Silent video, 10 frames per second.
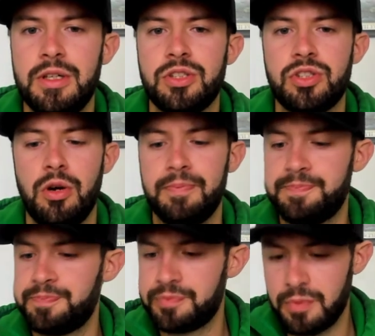So,
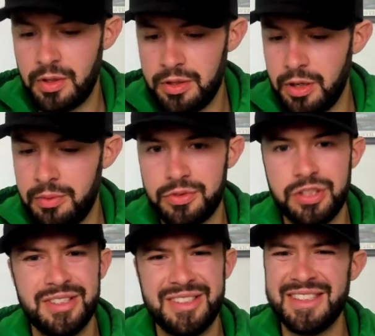you know,
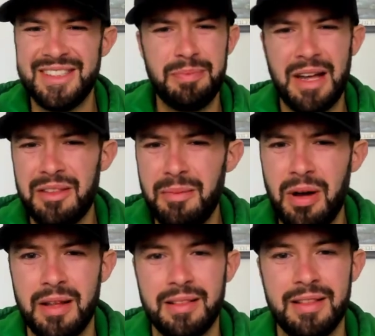just just nip that in the
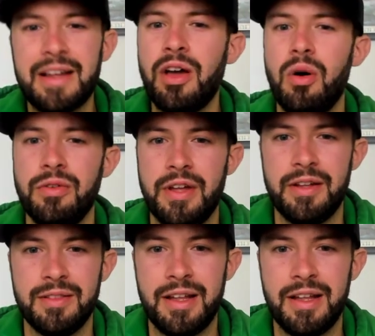butt. Let go of it.